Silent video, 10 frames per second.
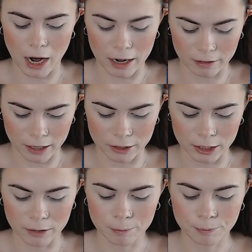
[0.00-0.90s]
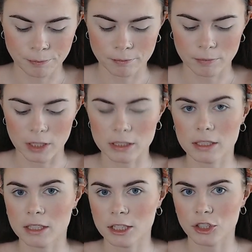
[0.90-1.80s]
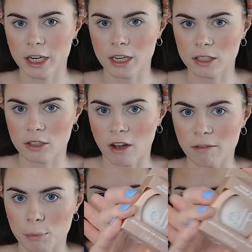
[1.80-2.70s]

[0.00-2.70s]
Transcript: Highlighter. This is in the shade Soft Pearl